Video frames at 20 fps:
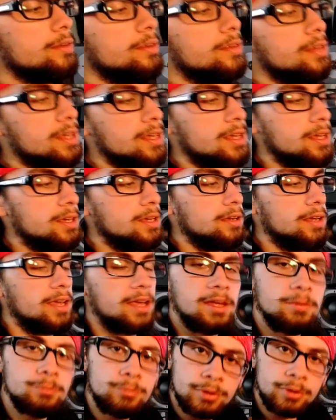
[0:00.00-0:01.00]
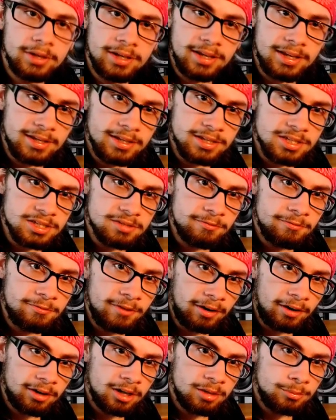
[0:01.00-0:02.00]
the input is
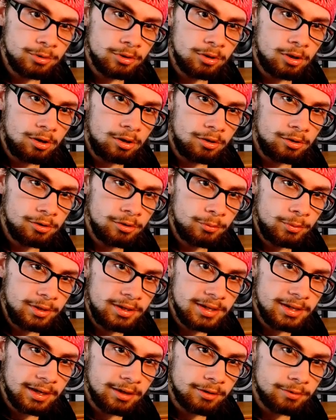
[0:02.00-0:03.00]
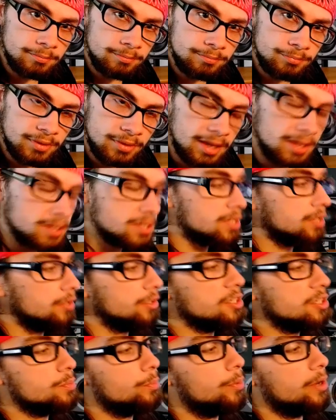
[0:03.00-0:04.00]
variable all the way down until
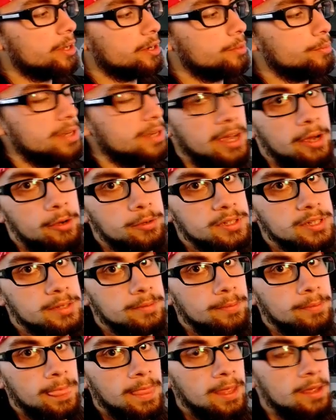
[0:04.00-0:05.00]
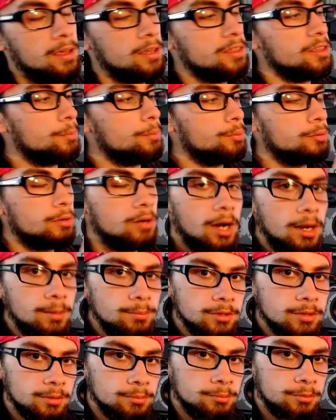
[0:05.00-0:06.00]
it's bottomed out. The
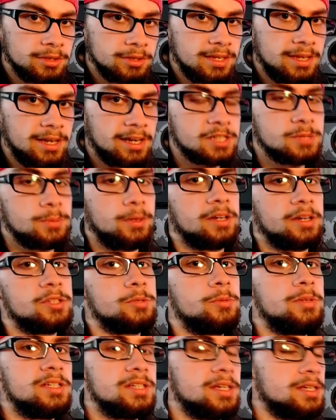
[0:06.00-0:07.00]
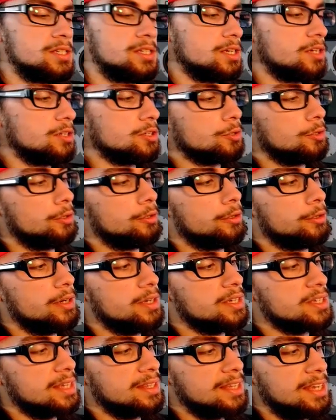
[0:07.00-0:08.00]
problem with the Xbox 360 controller
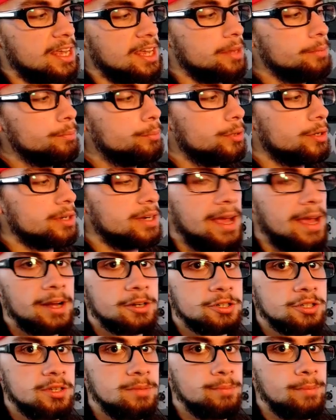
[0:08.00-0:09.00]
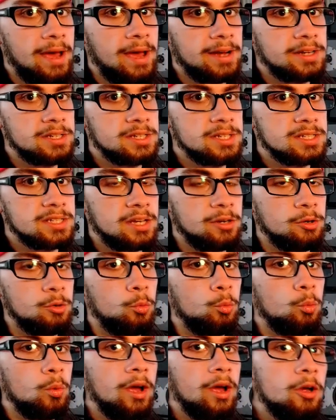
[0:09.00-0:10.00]
is that the input actually maxes out
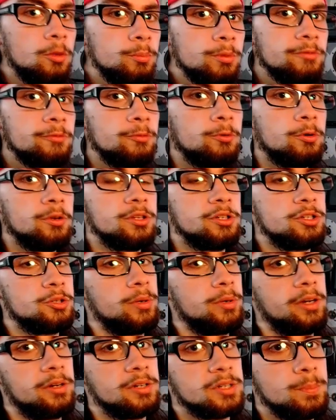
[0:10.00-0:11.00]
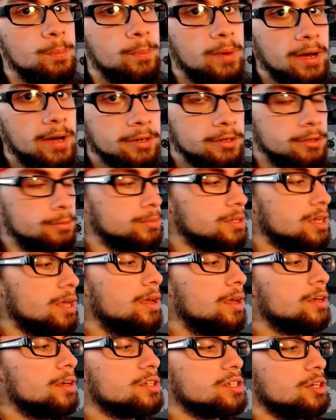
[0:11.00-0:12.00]
well before the trigger's bottomed.
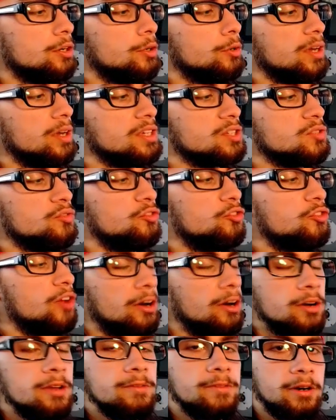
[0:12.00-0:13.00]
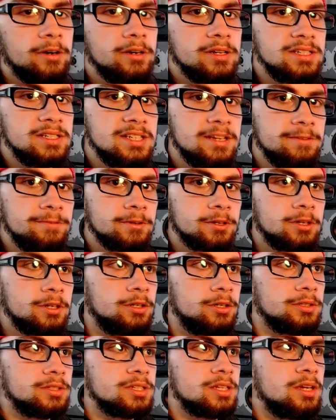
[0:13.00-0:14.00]
So it's very, very
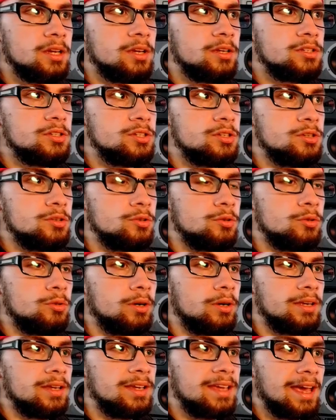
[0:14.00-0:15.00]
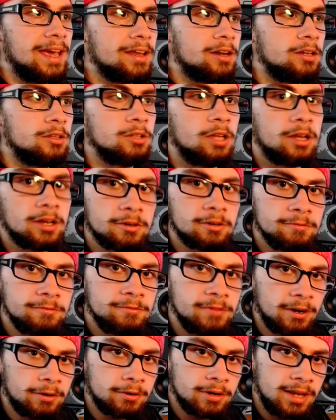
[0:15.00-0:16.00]
difficult to get a lot of
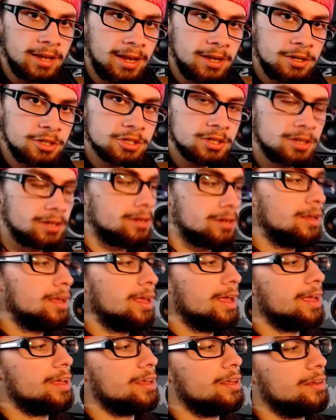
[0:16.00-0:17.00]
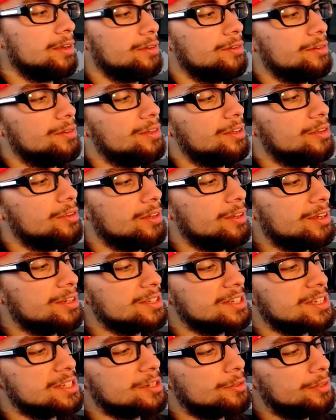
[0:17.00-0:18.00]
variation
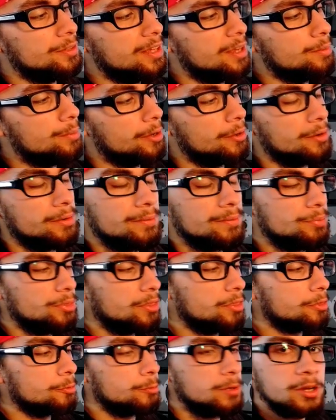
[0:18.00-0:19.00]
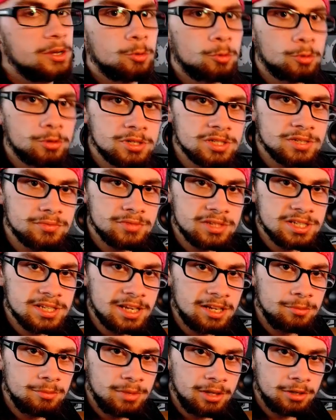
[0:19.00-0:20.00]
because it's only about 3/4 of a
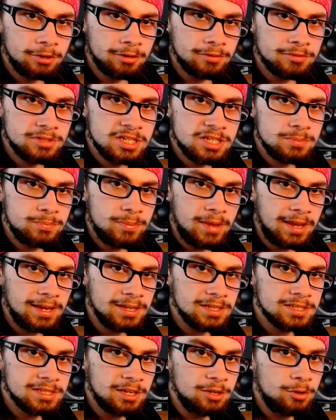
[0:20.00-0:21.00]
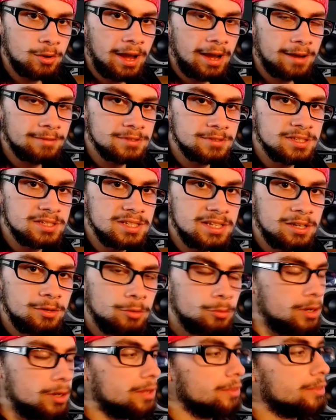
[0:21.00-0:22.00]
centimeter of space that you have to
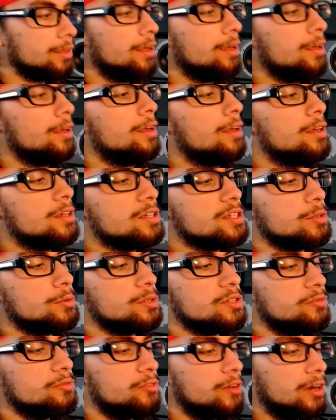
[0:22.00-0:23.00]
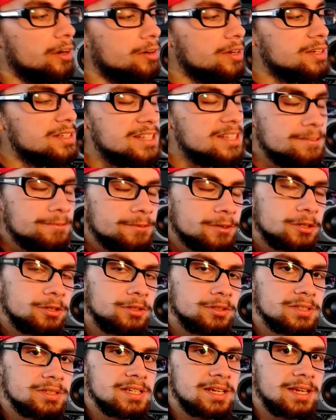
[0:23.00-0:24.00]
deal with. So it's very
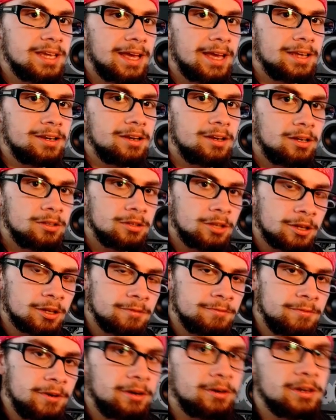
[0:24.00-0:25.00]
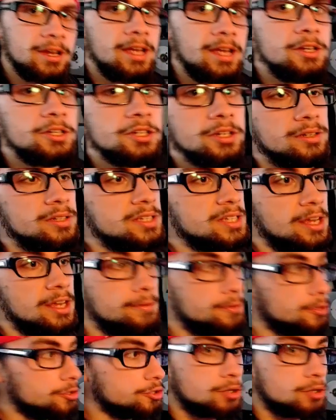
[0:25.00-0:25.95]
difficult to get a lot of variation. Say if you're